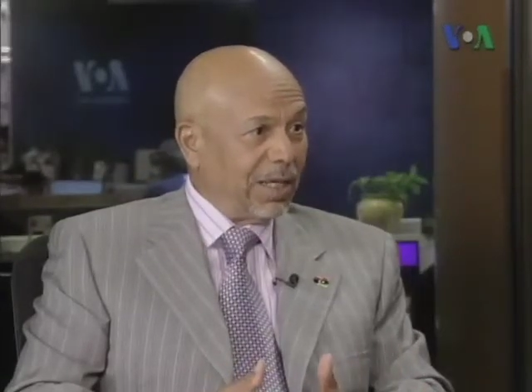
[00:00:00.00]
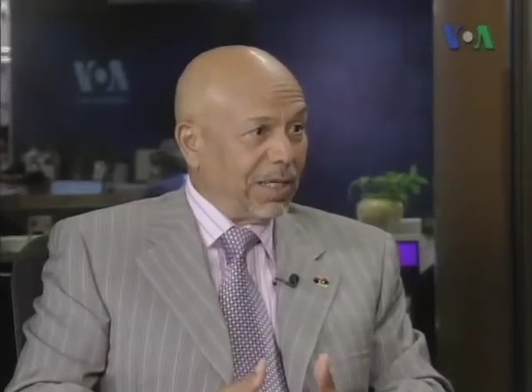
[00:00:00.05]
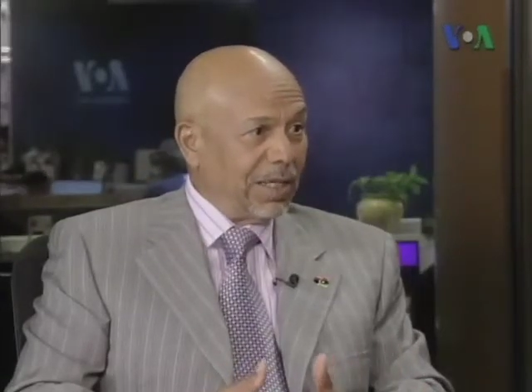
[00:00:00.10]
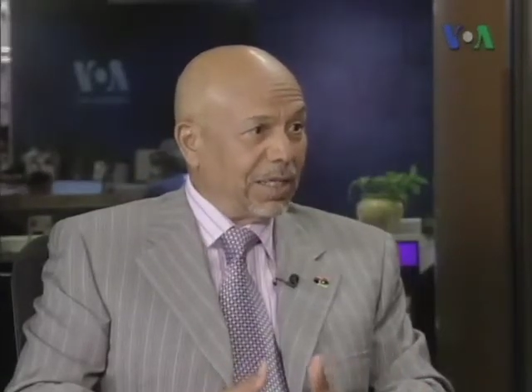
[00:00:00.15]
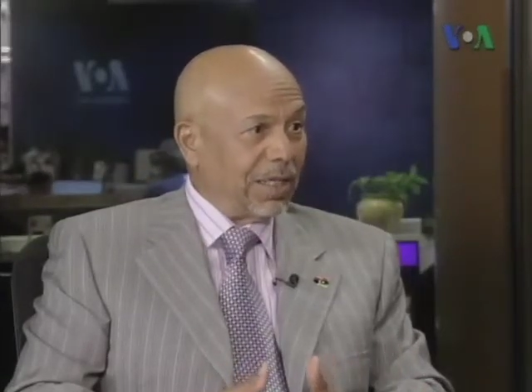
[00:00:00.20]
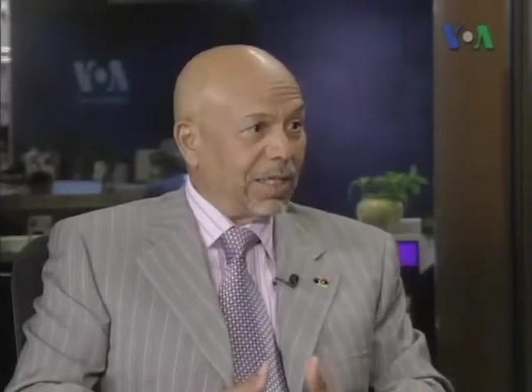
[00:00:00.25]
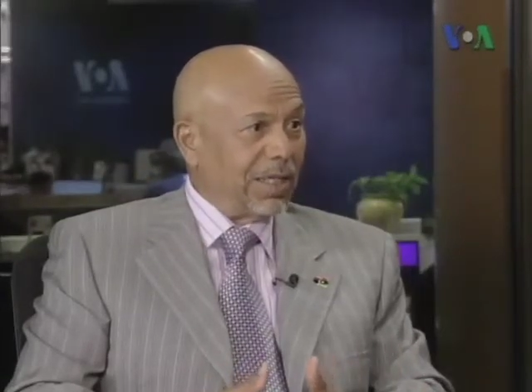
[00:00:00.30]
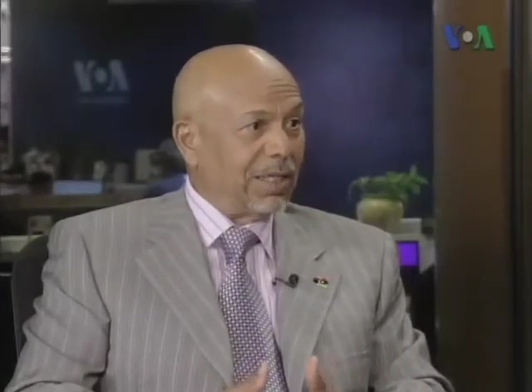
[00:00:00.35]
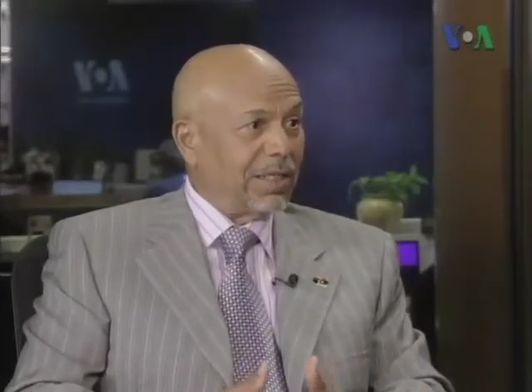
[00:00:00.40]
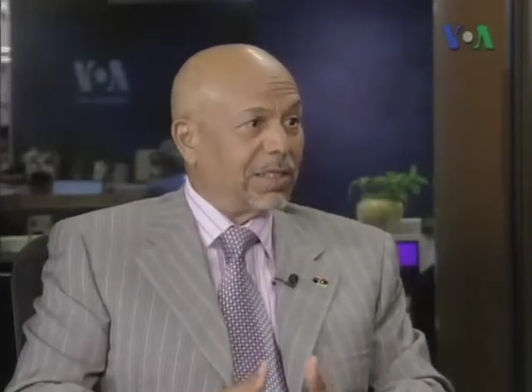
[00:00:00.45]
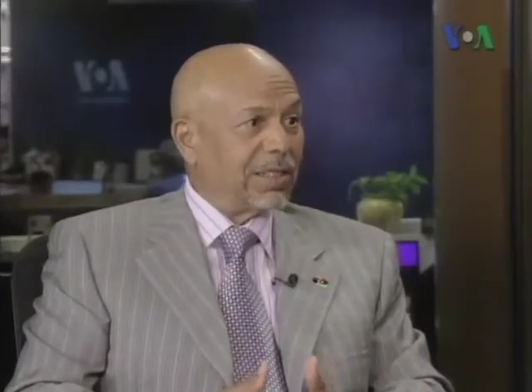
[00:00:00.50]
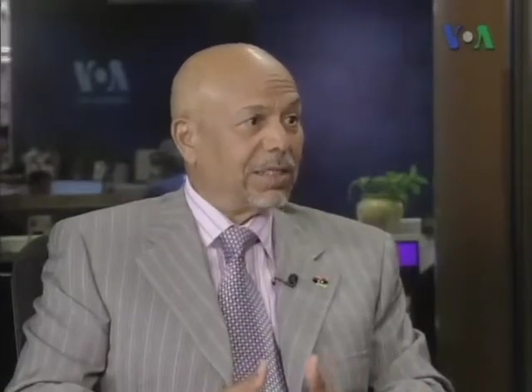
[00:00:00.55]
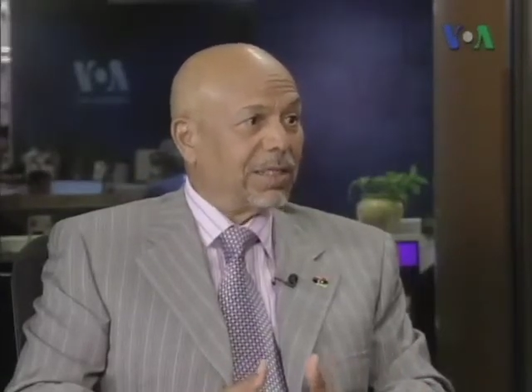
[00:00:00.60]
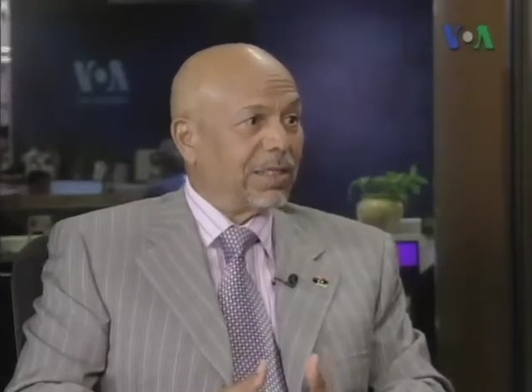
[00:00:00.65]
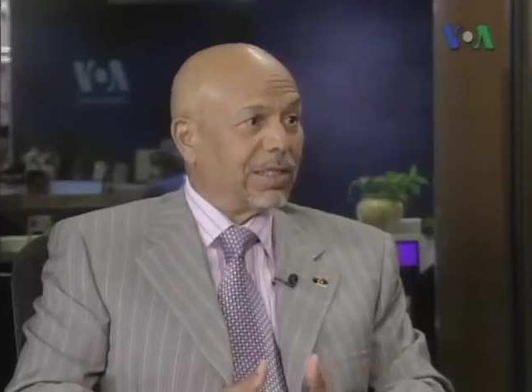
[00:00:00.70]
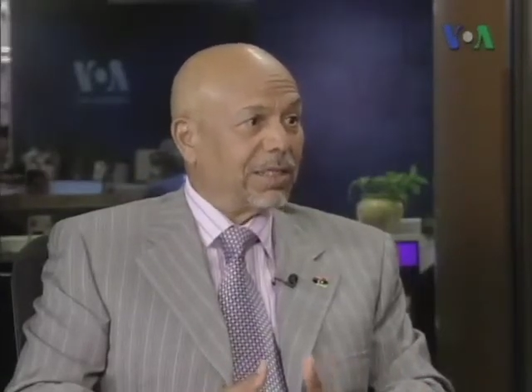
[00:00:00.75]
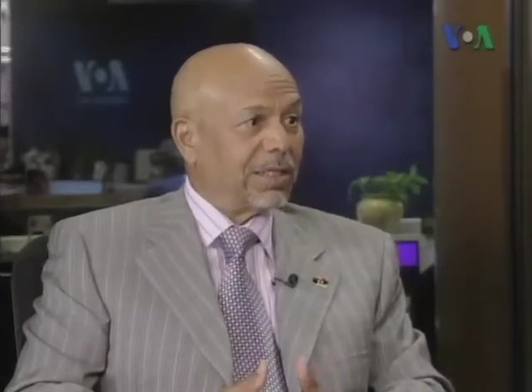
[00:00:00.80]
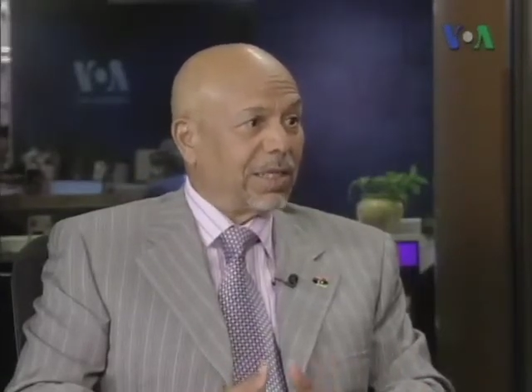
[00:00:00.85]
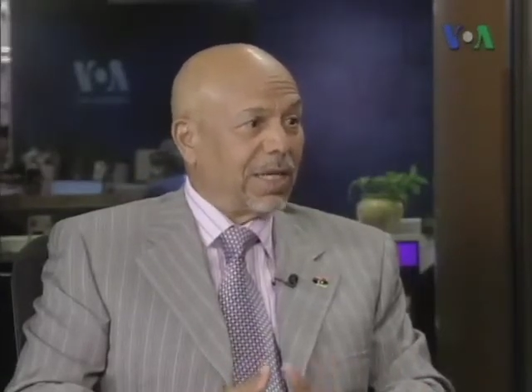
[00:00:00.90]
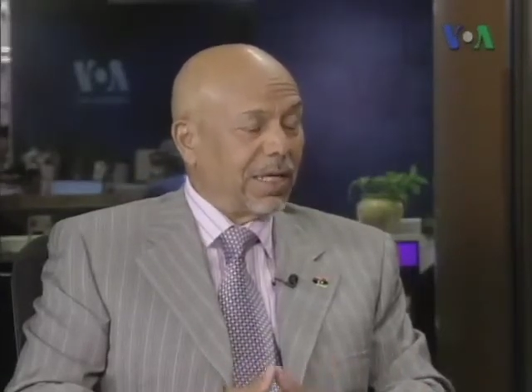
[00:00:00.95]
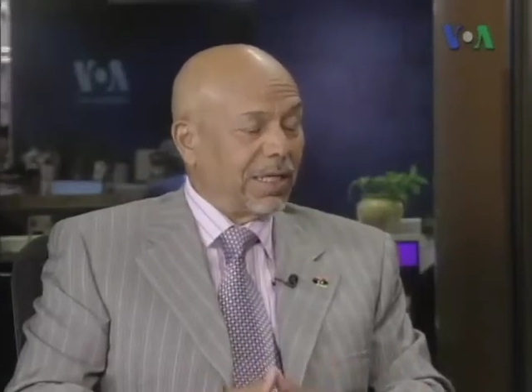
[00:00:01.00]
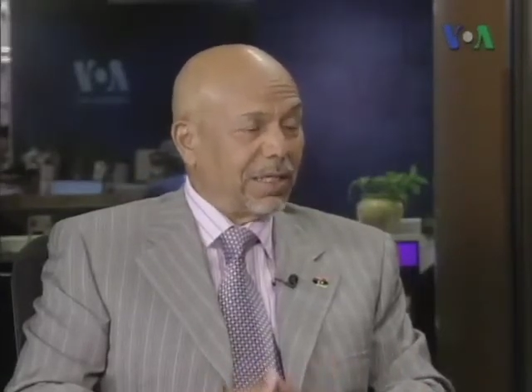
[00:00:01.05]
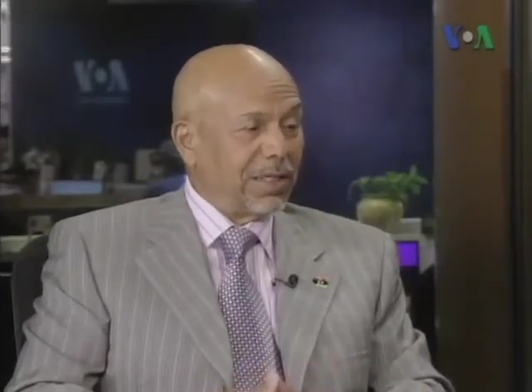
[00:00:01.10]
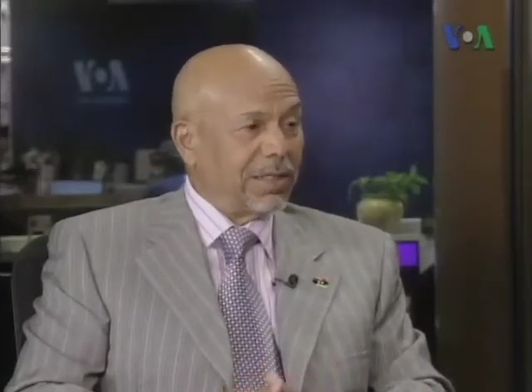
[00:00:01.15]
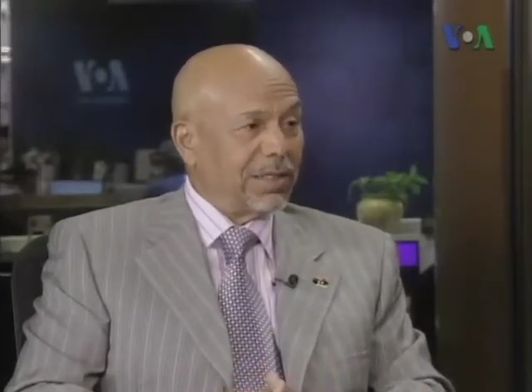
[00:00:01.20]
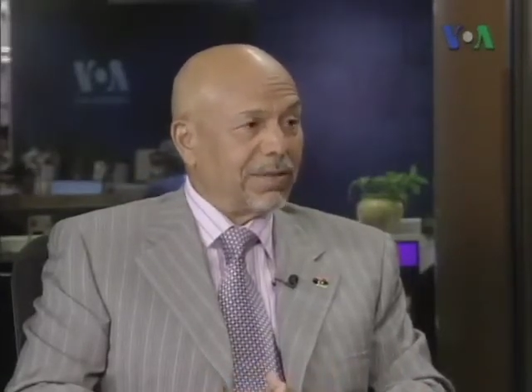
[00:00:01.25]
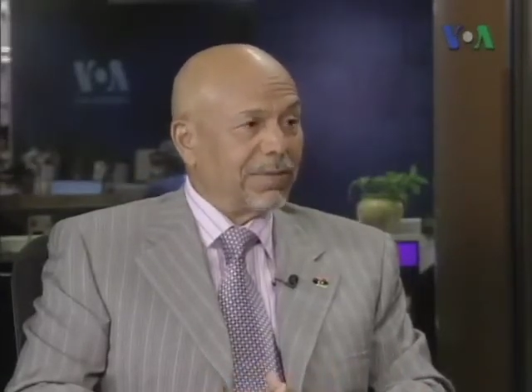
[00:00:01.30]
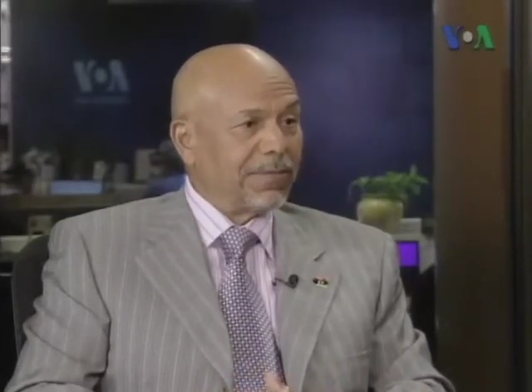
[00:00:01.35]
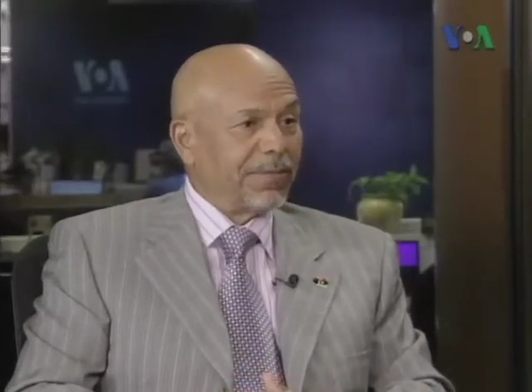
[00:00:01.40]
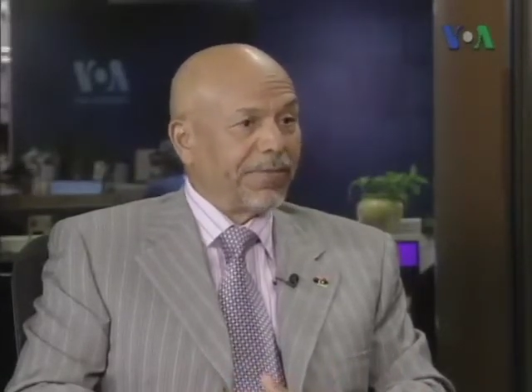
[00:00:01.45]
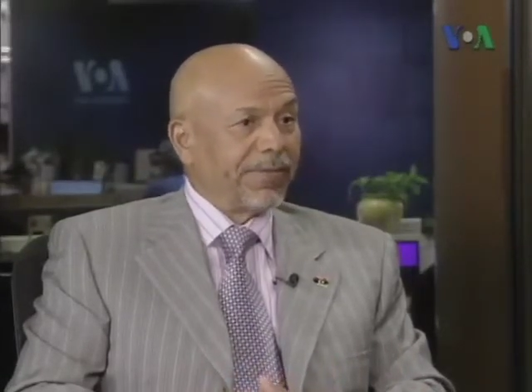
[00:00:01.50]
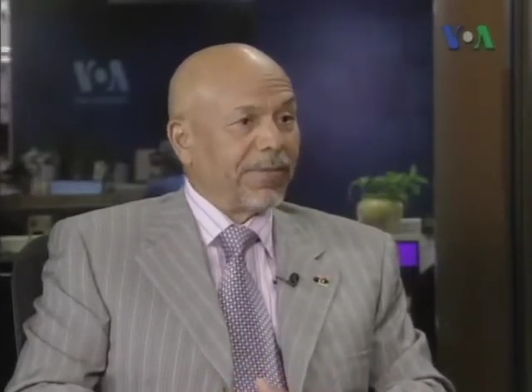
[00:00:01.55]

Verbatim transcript: and against uh, tanks.